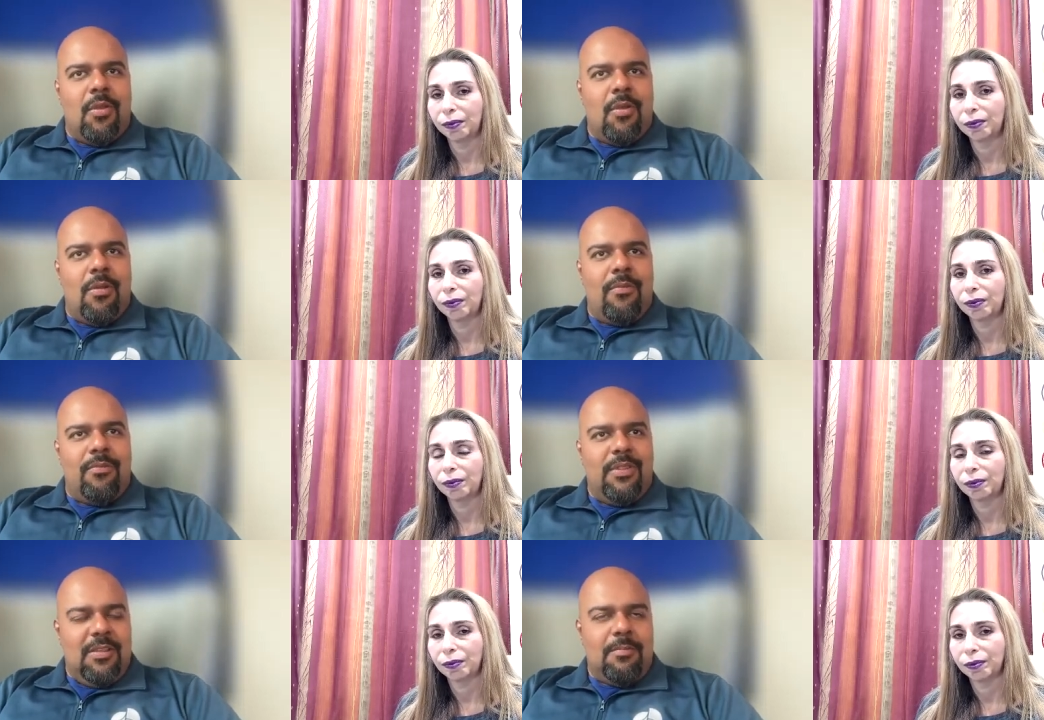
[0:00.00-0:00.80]
Speaker 1: of
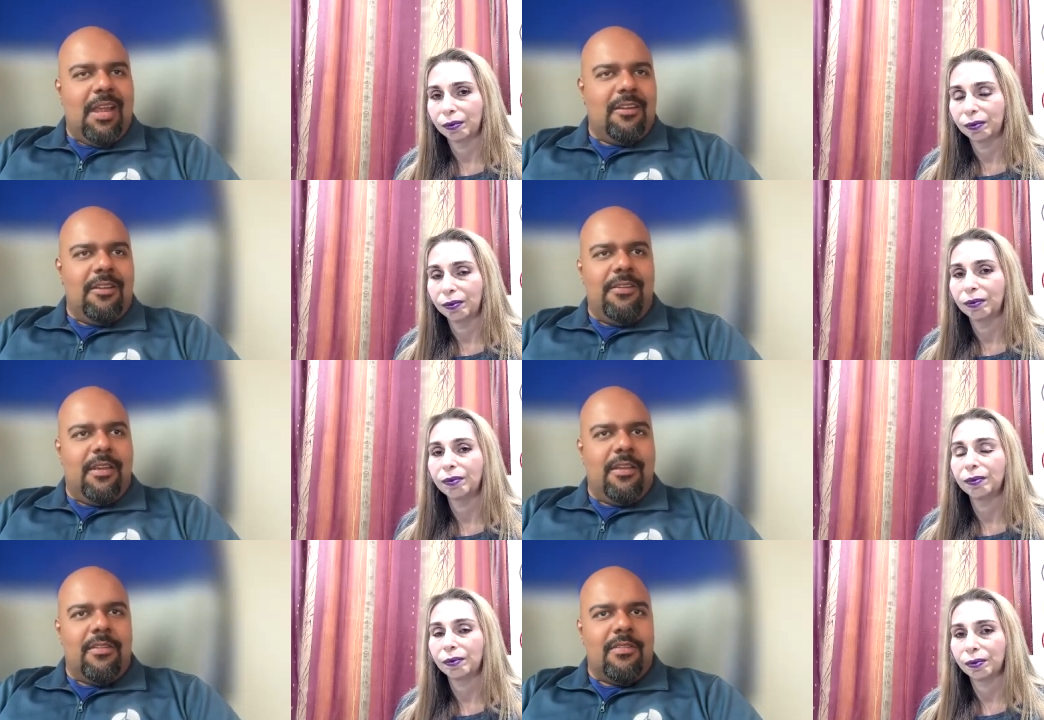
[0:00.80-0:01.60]
these
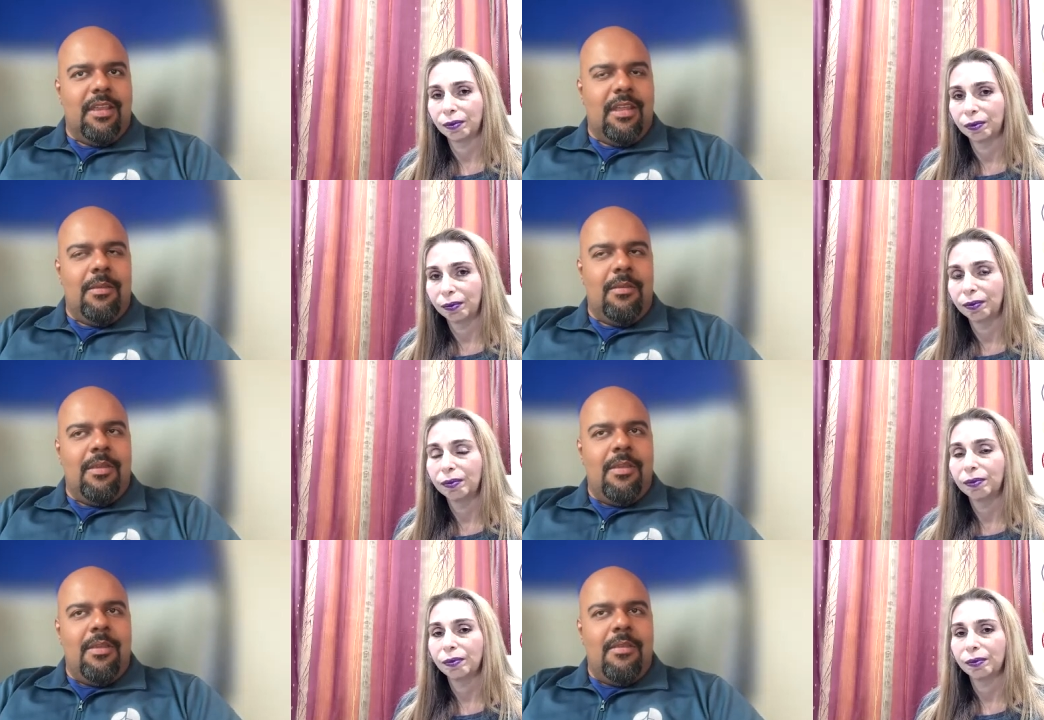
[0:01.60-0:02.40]
bacteria in
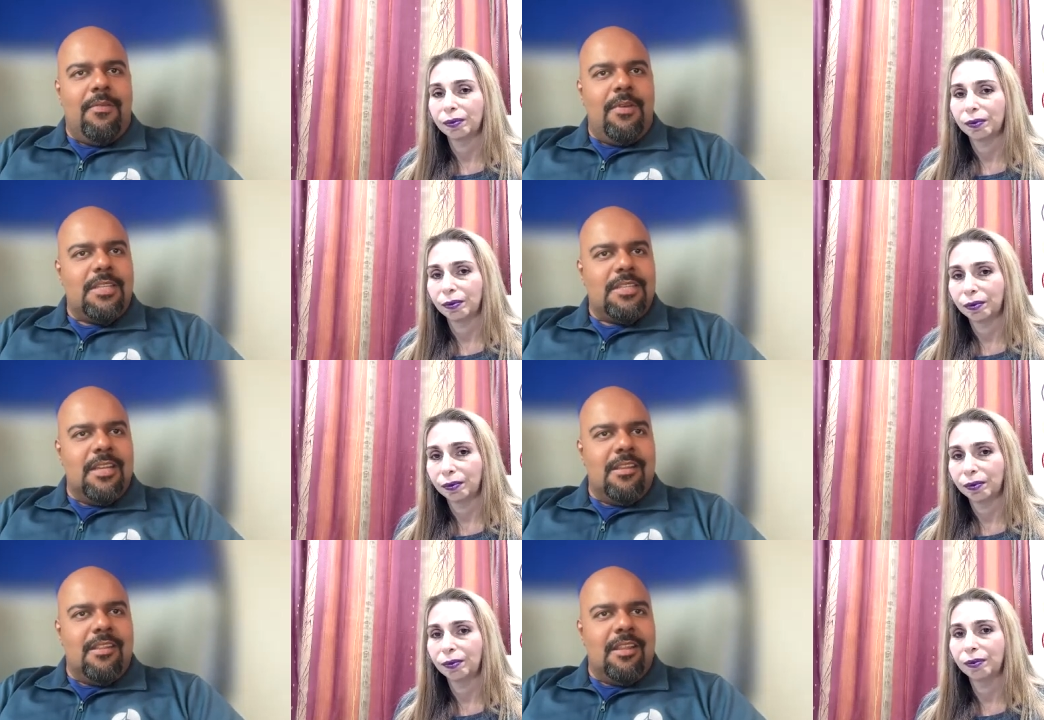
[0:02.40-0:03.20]
first
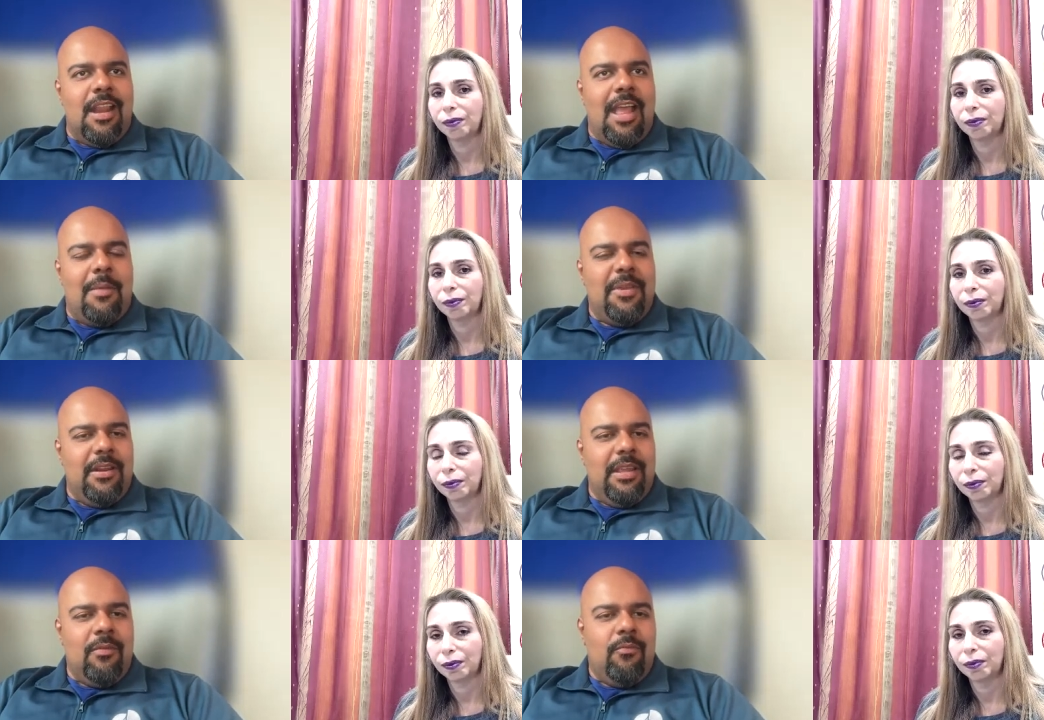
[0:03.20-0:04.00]
in the lab
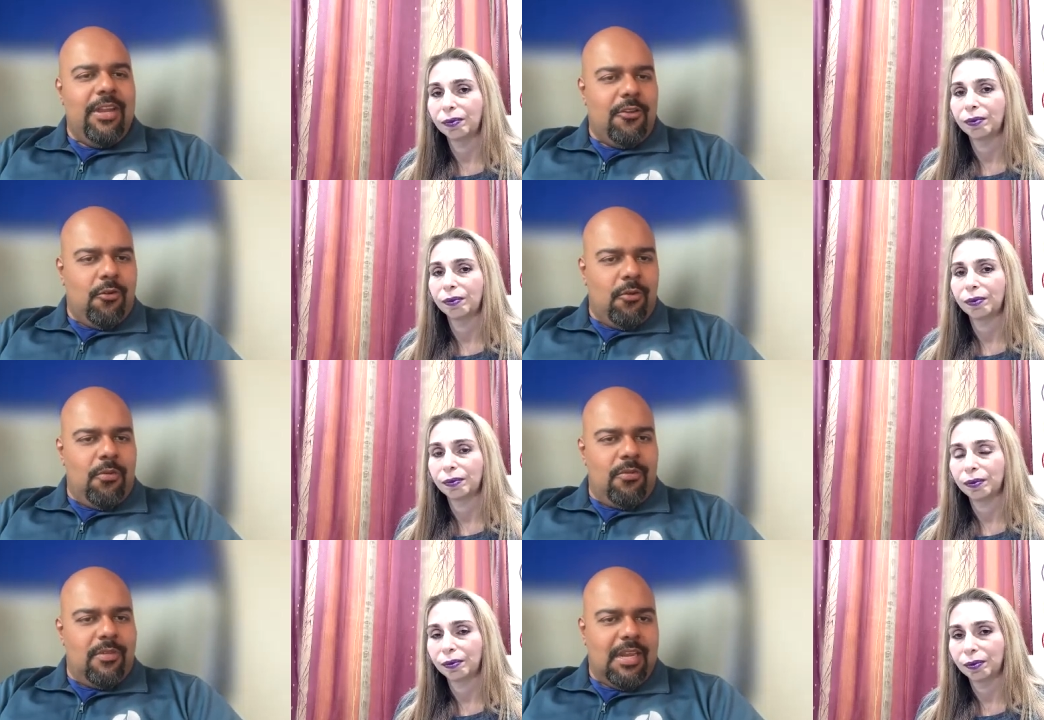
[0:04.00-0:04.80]
in in
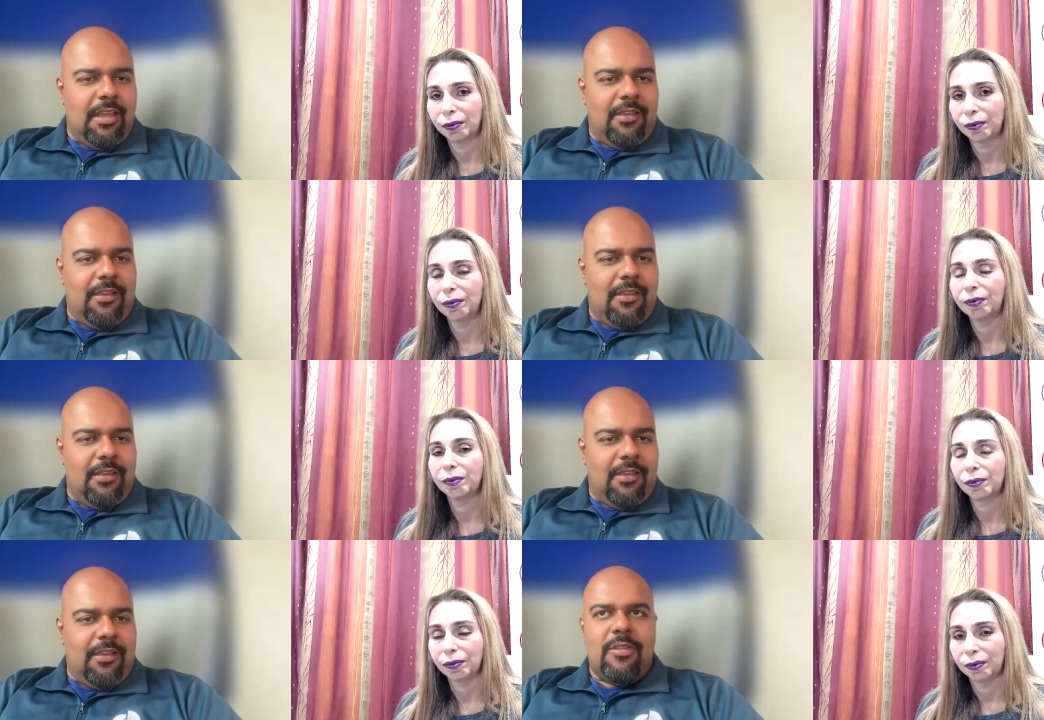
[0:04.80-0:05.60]
vitro setting.
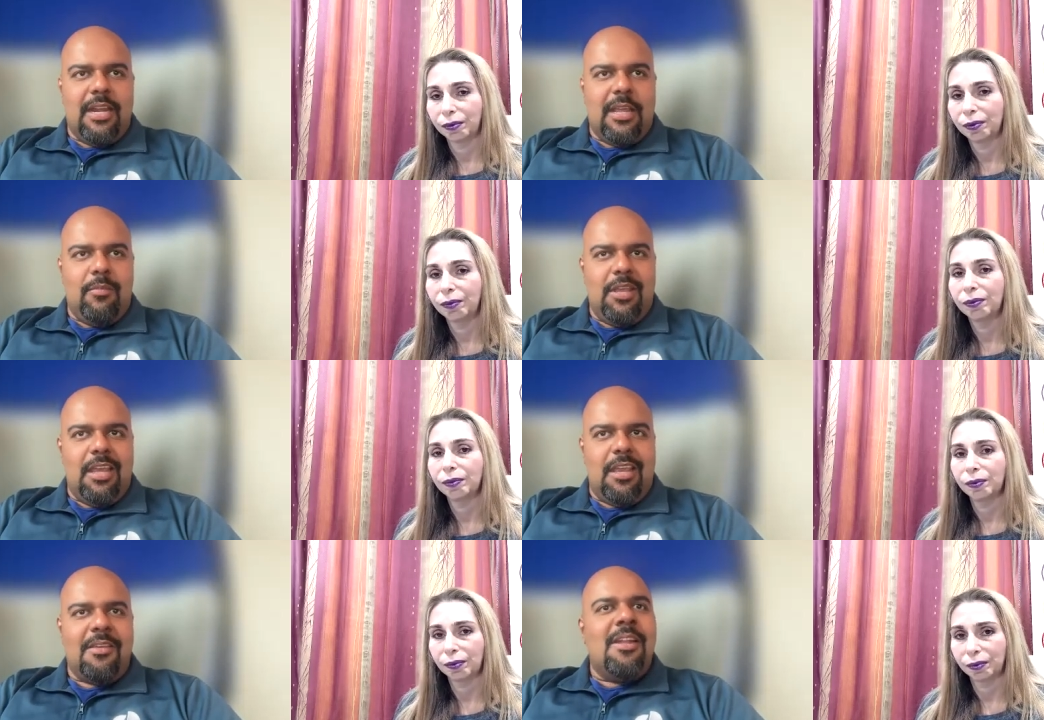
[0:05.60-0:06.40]
In vitro setting
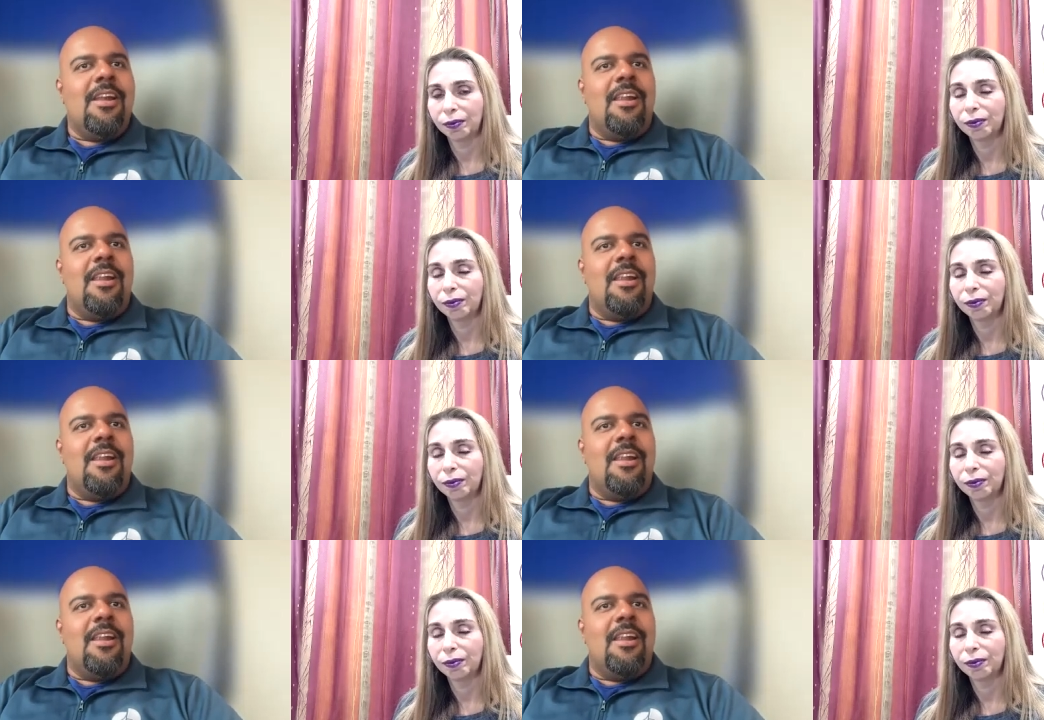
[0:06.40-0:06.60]
meaning